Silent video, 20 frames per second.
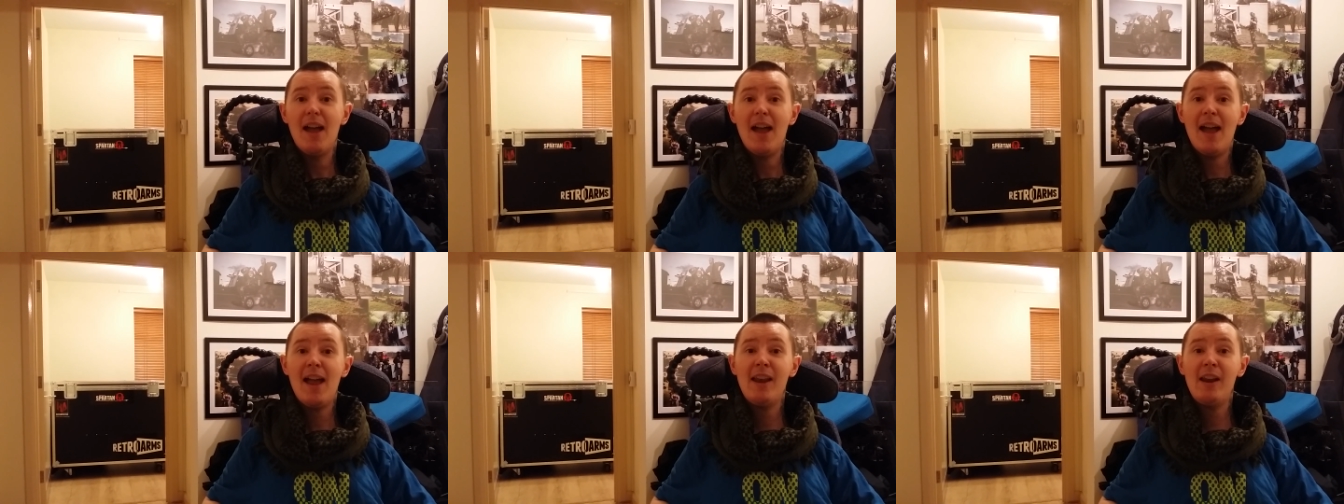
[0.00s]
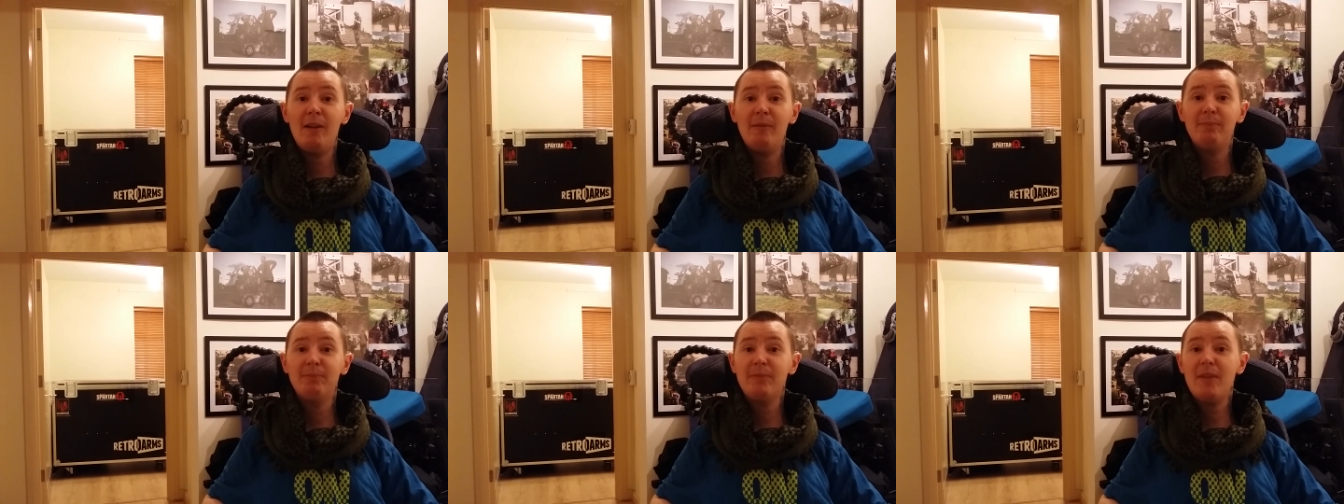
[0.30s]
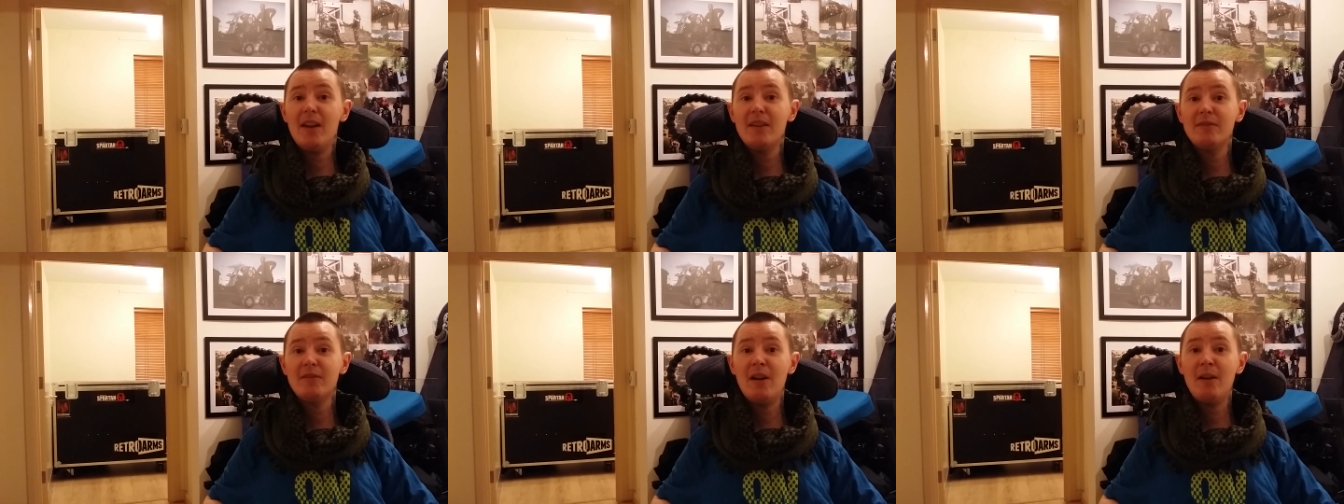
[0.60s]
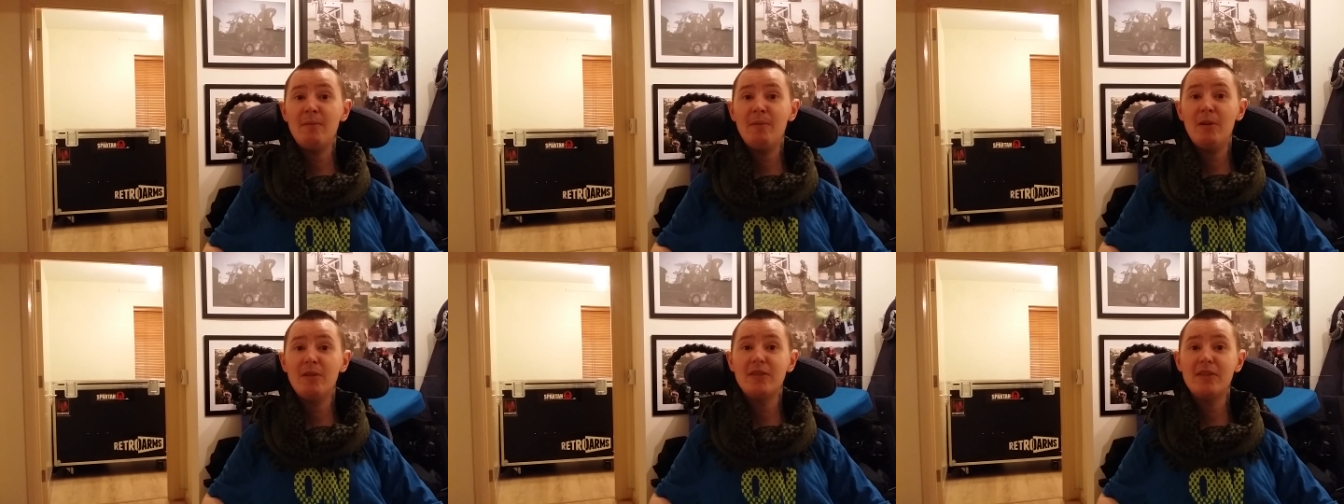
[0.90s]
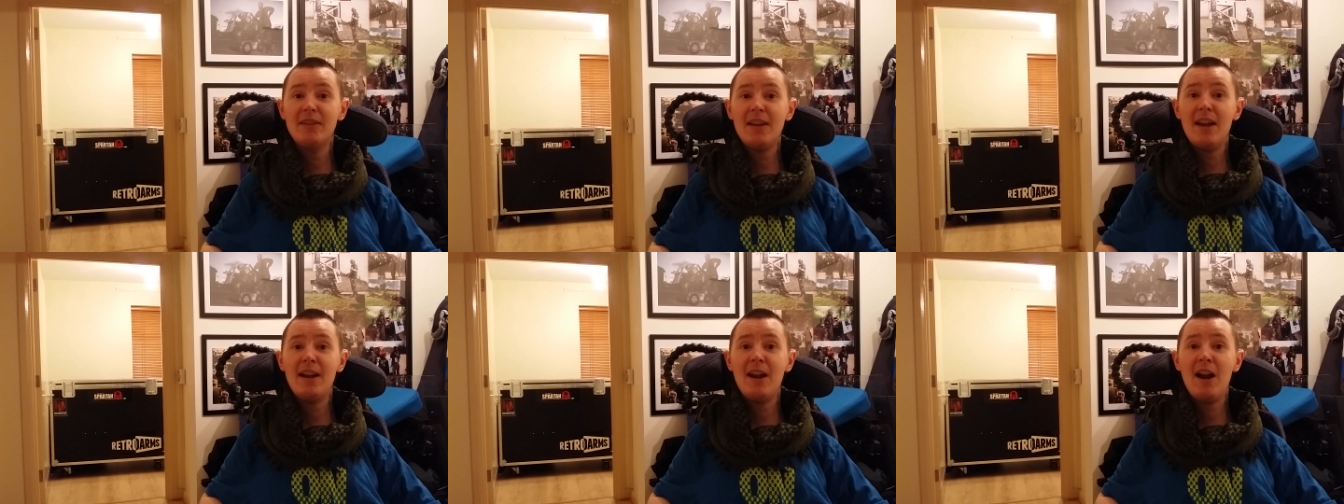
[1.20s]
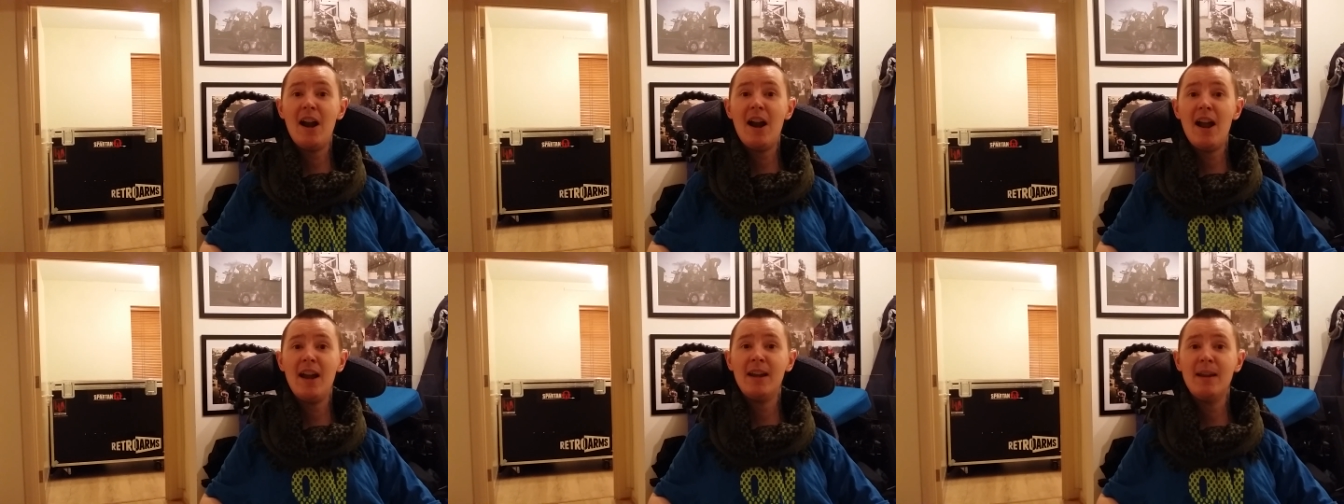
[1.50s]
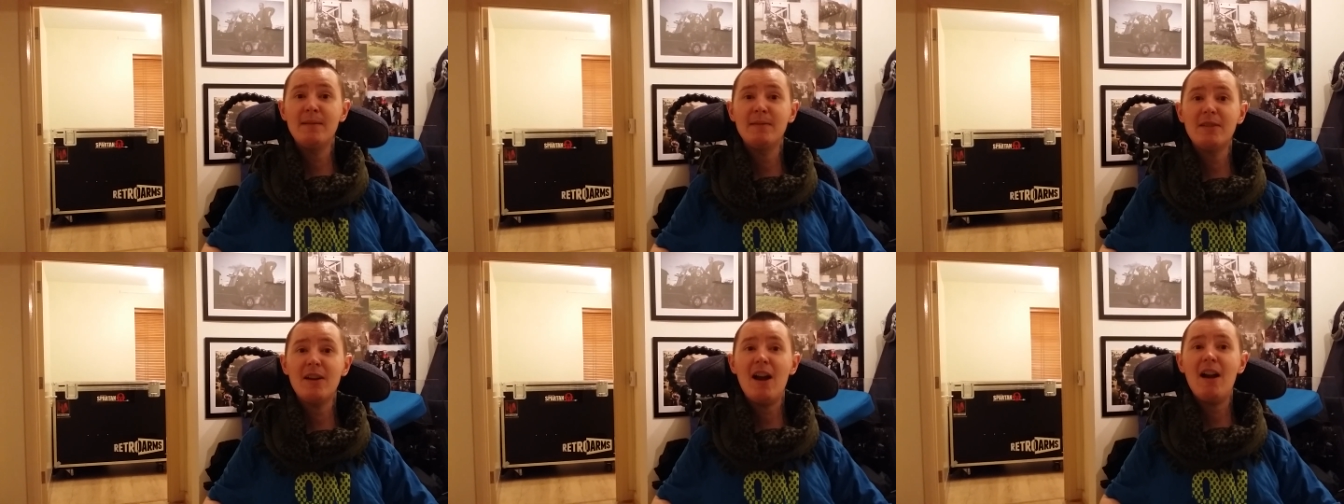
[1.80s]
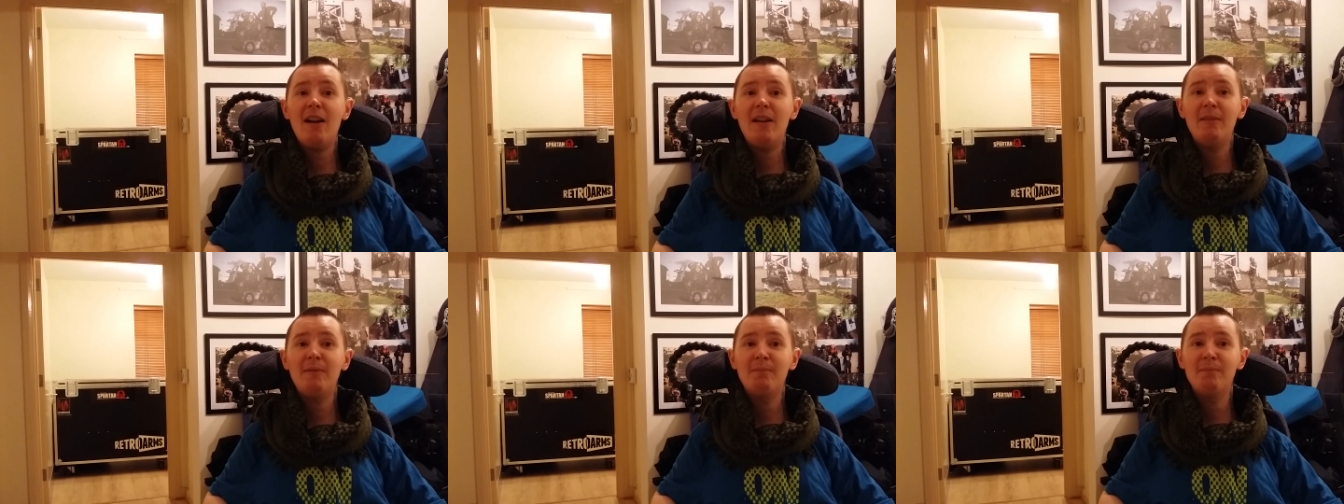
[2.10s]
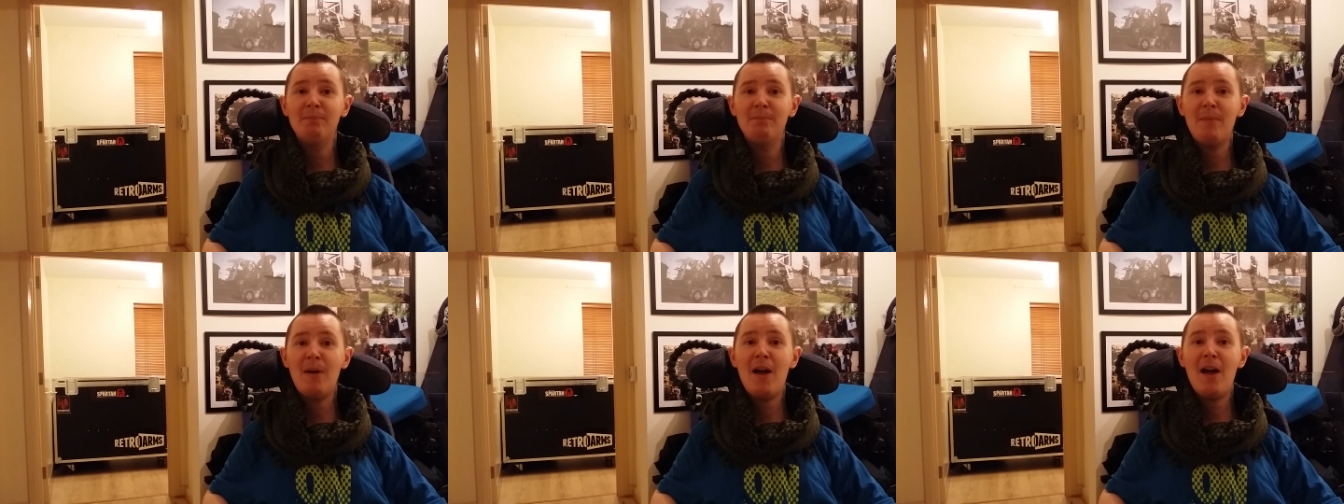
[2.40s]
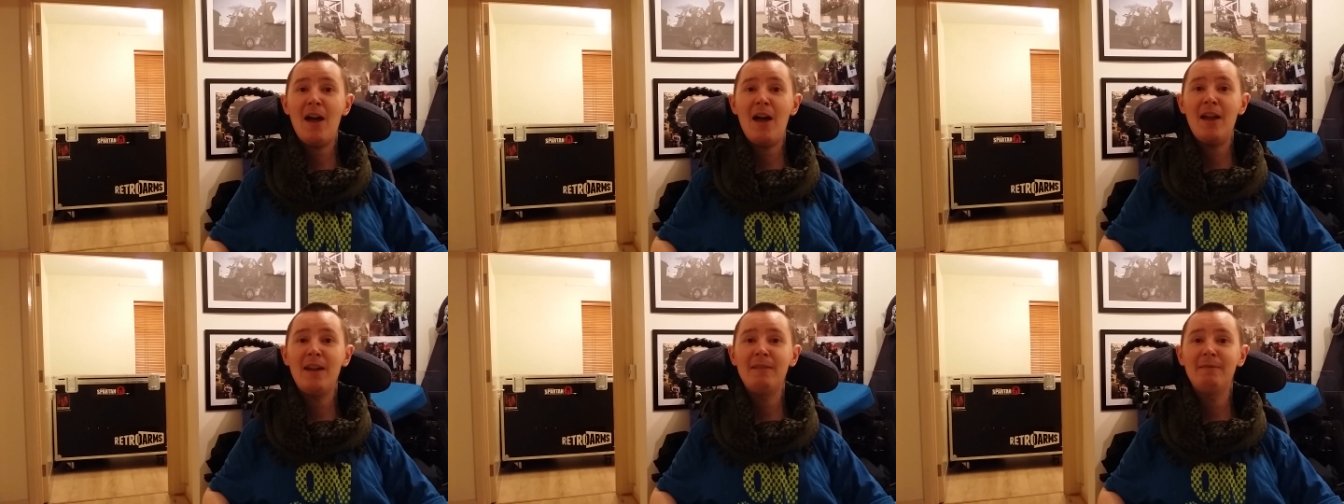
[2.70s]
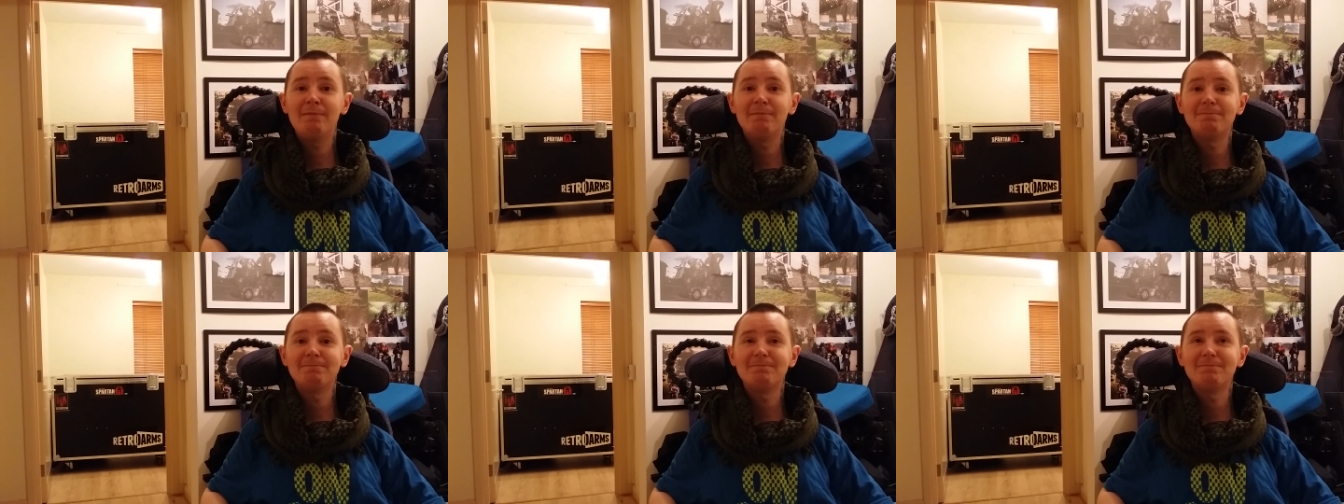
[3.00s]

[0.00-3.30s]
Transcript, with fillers: Anyway, thanks very much. Take care and keep sharing. Bye.